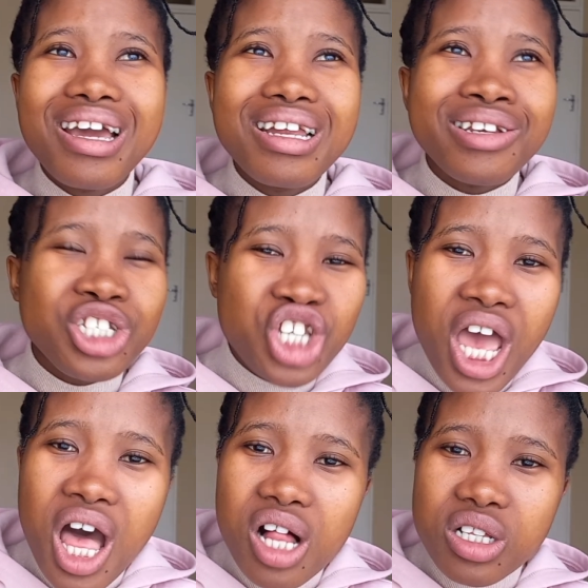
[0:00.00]

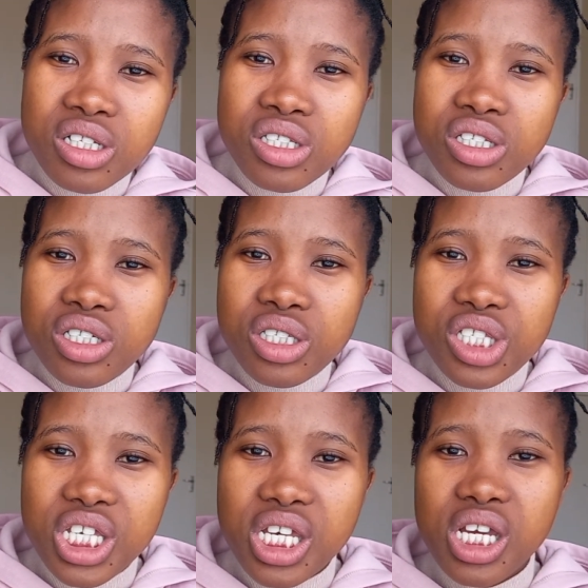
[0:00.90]
gels, you
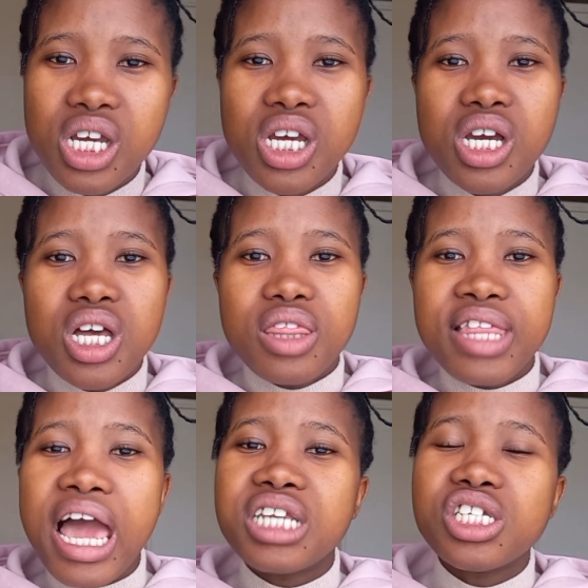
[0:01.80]
see, they are
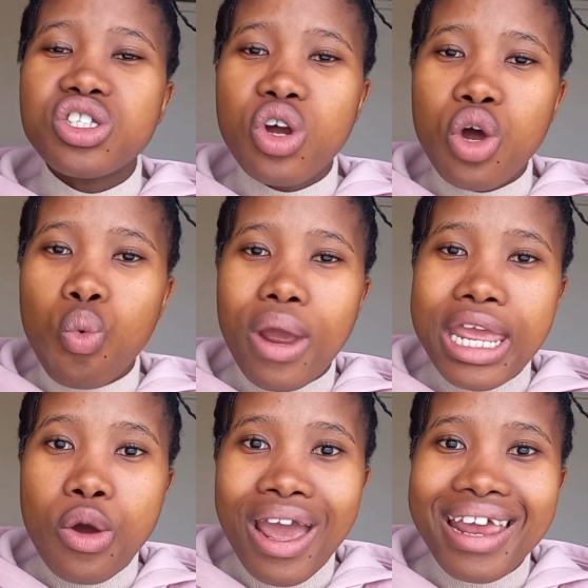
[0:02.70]
just going to weigh your
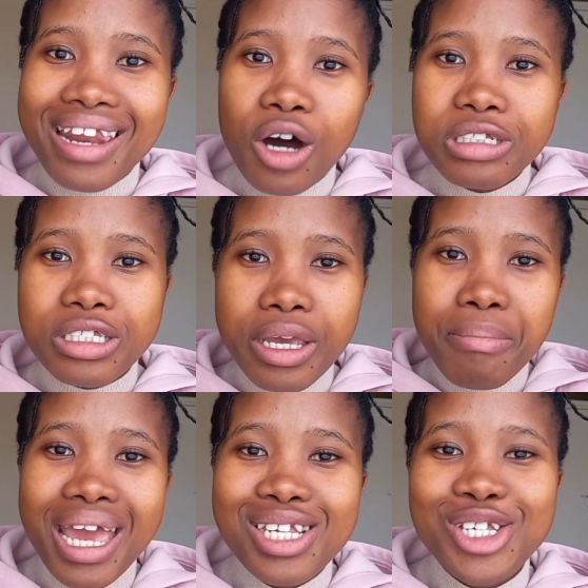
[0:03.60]
hair down. So
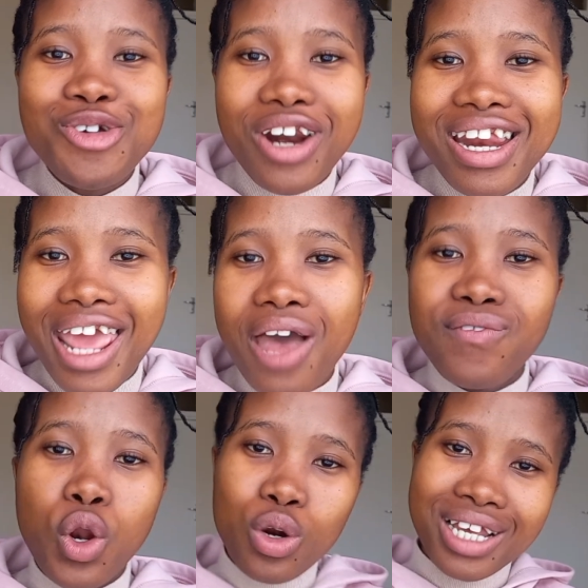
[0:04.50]
imagine you already have low
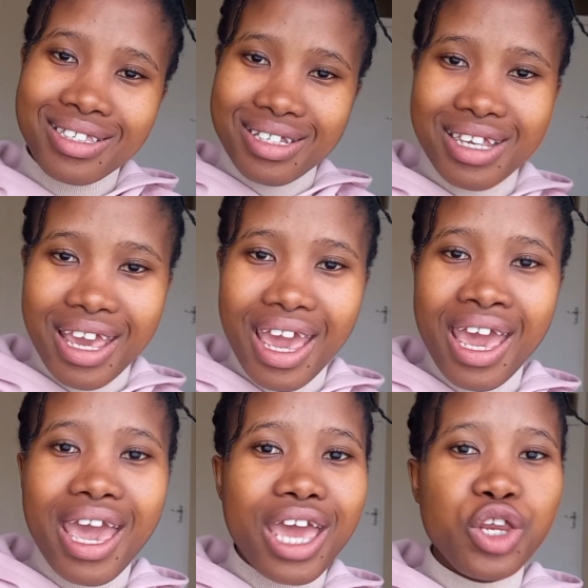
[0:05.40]
density hair
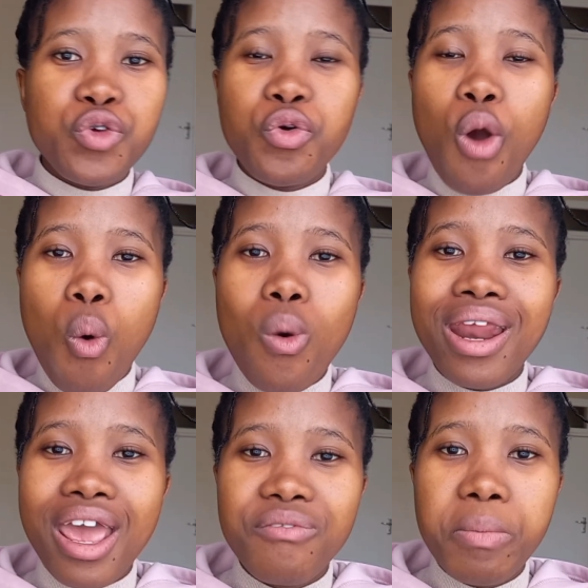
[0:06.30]
and you go with
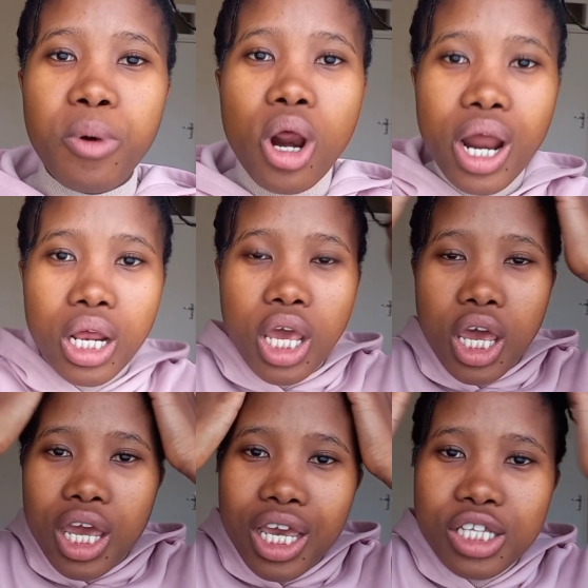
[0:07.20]
heavy product.
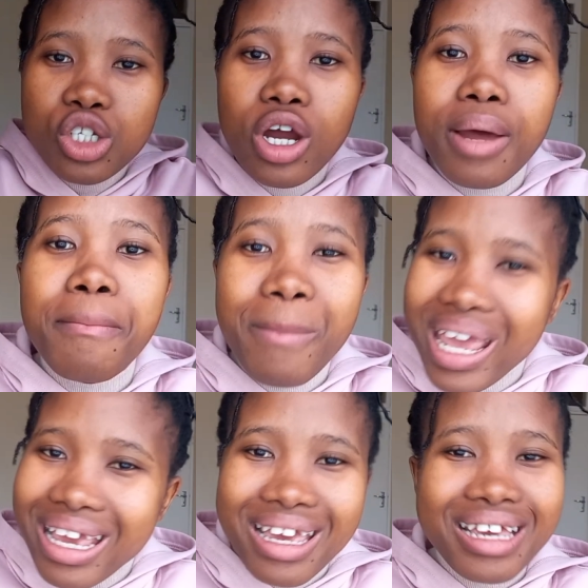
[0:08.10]
It's gonna
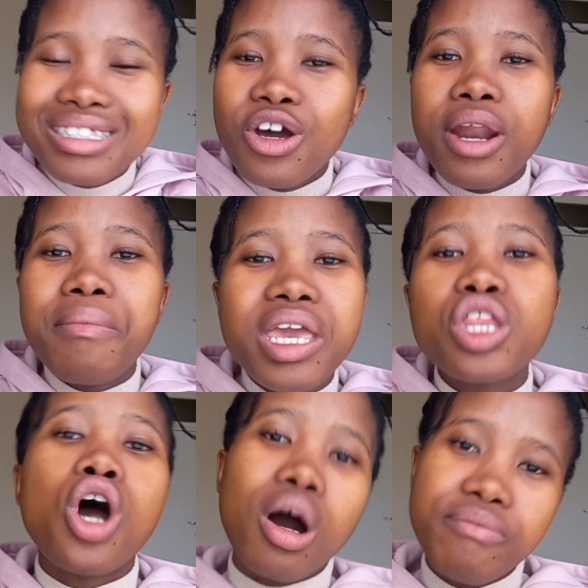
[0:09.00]
make it
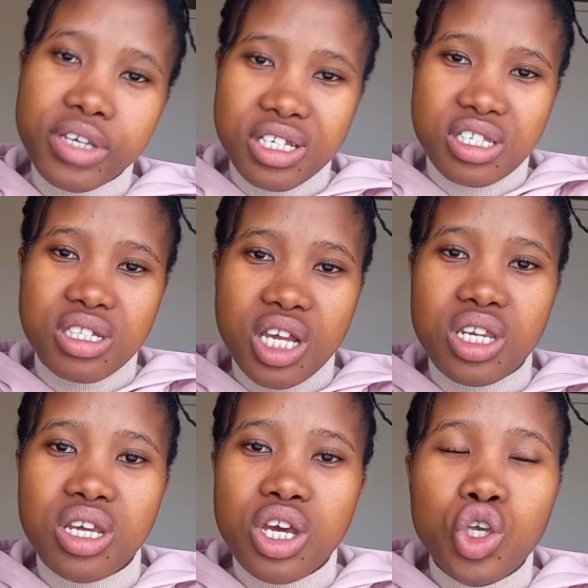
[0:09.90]
obvious that
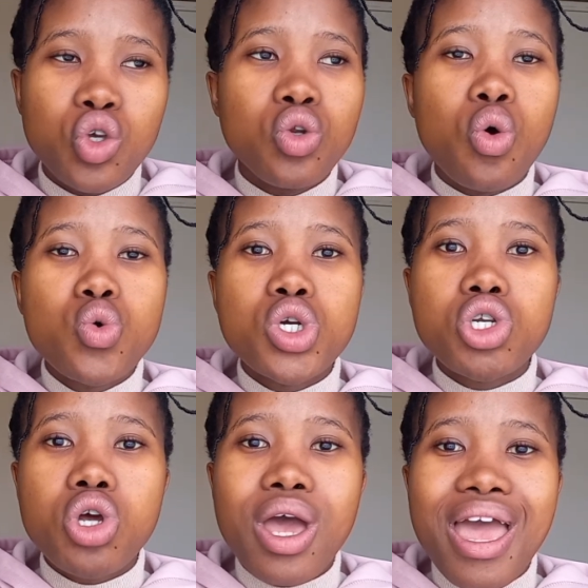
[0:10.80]

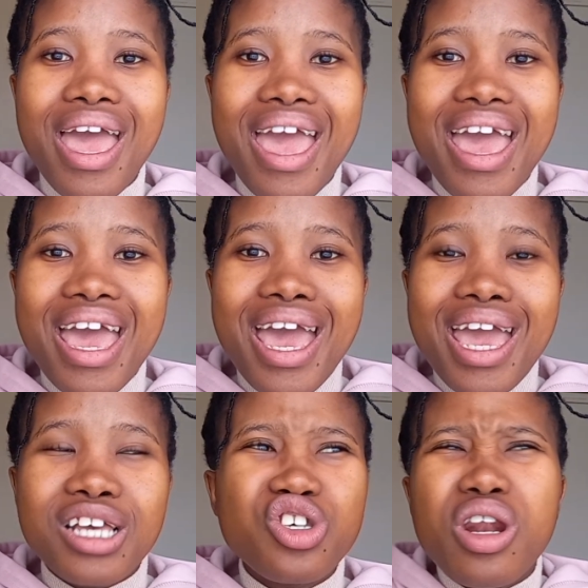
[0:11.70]
it's
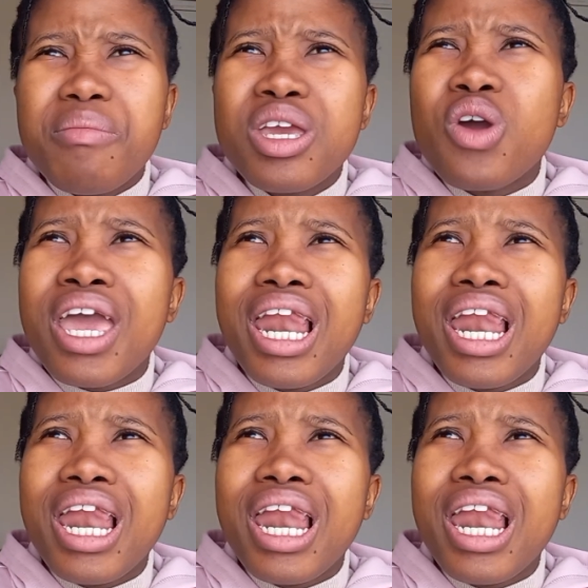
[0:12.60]
gonna make your hair